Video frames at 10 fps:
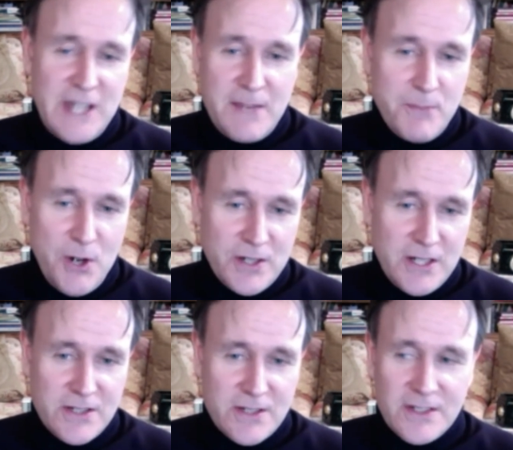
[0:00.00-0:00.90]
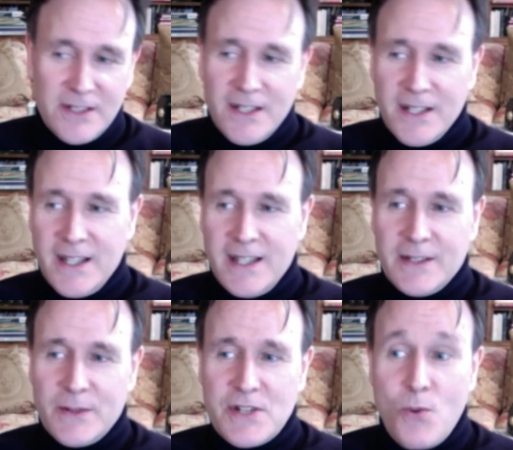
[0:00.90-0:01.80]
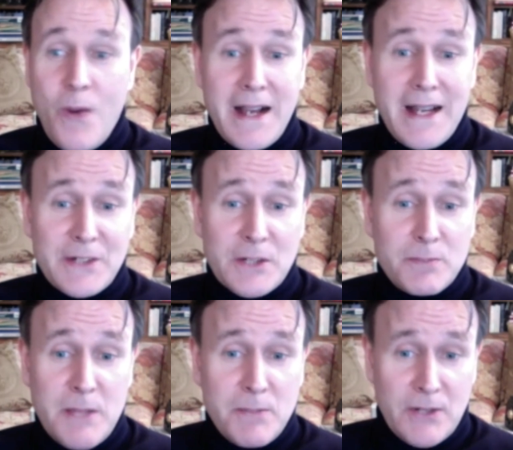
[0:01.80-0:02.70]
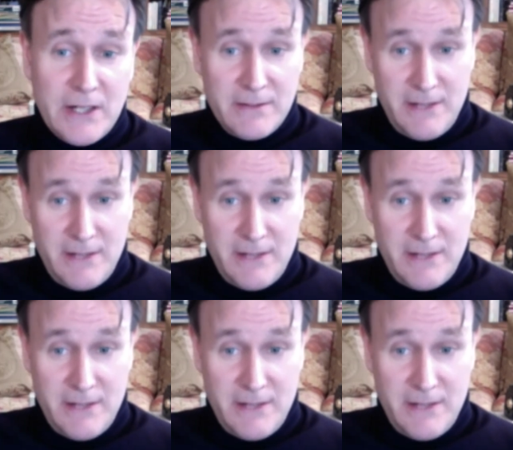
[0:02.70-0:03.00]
10 projects, and there is 100 people